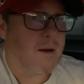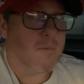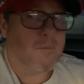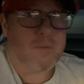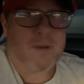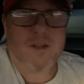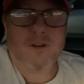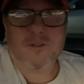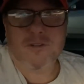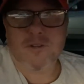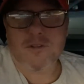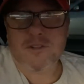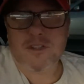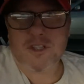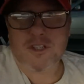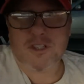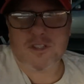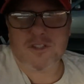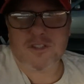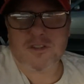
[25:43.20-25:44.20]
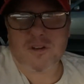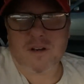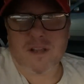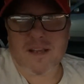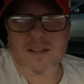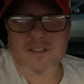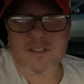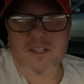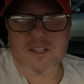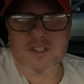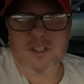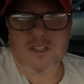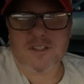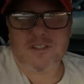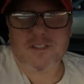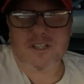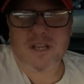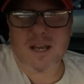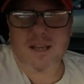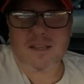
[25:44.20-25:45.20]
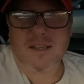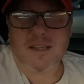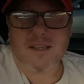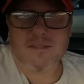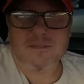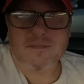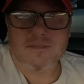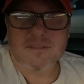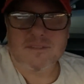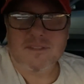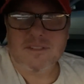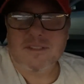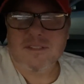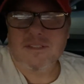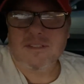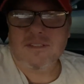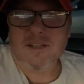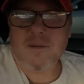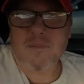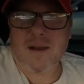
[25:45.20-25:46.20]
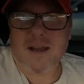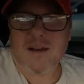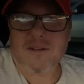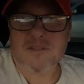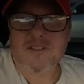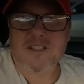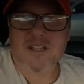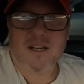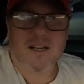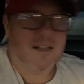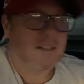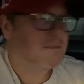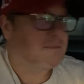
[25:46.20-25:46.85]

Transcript: Peter Doocy should start asking Jen Psaki about